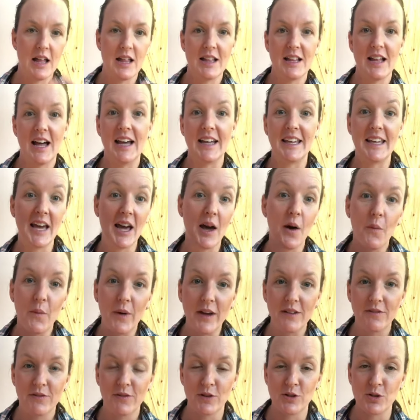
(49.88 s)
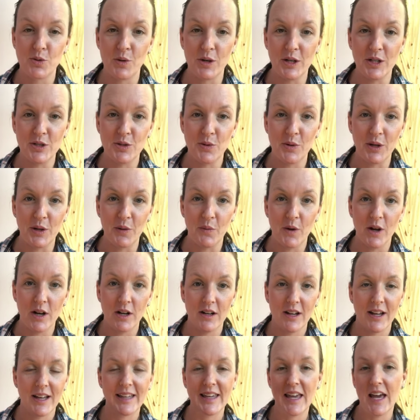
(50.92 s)
I can't wait for 2021.
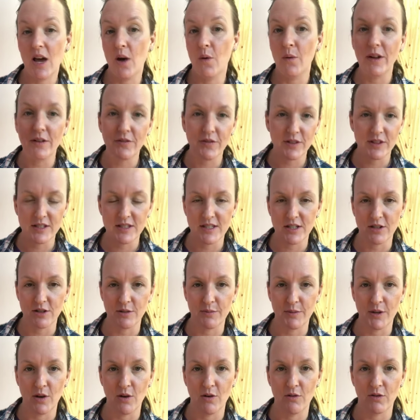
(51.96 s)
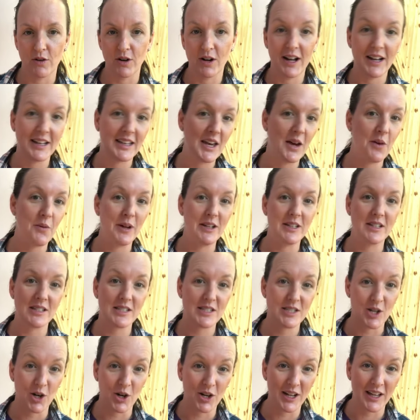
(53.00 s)
I can't wait for this year to be over. I can't wait to
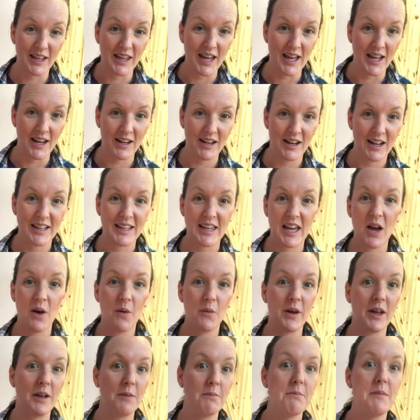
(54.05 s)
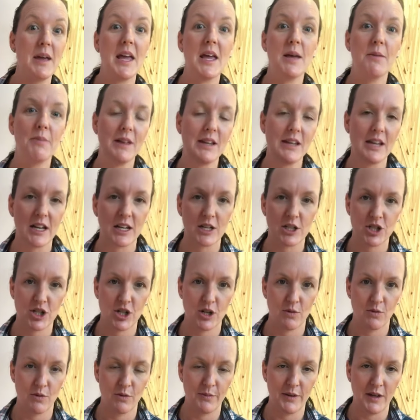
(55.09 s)
start again. I can't wait. Maybe next year
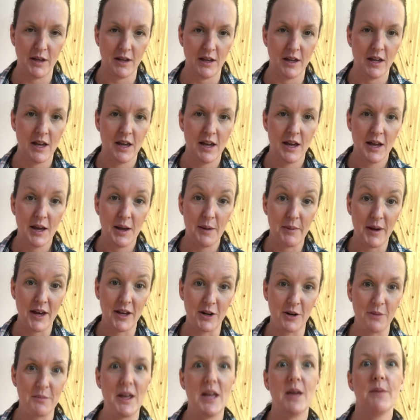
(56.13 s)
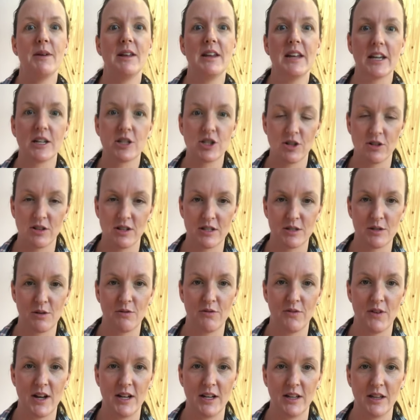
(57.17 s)
will be better. Maybe next year this will
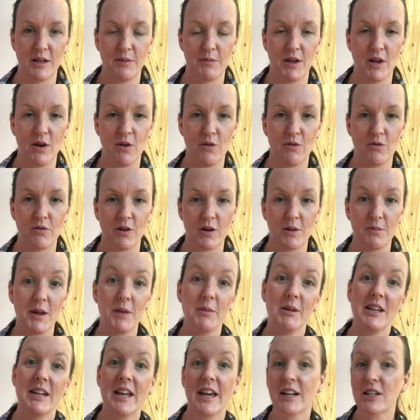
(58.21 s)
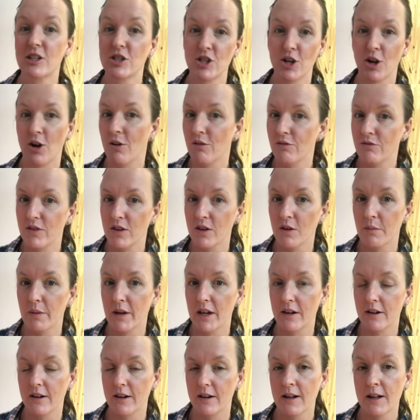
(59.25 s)
finally be over. Maybe next year I'll feel
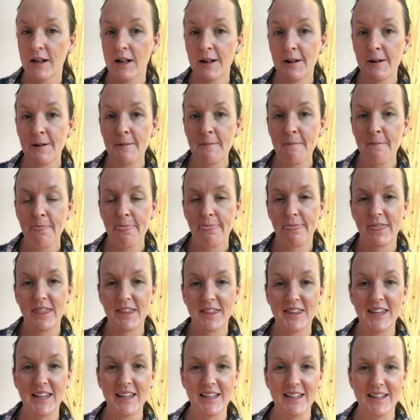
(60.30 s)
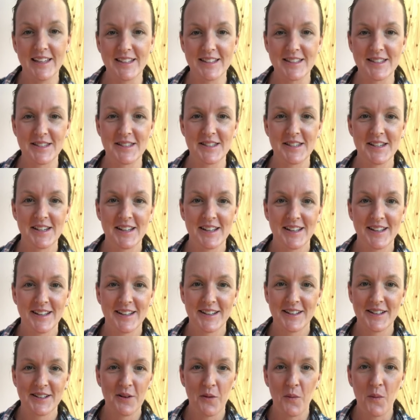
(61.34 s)
better. The thing is,
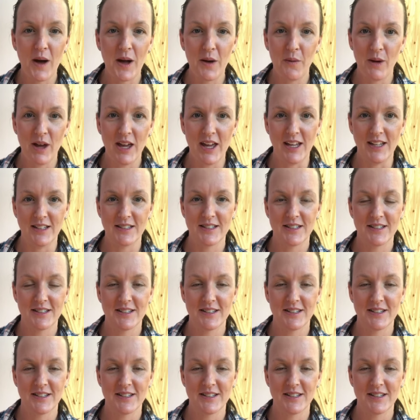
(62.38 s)
why wait?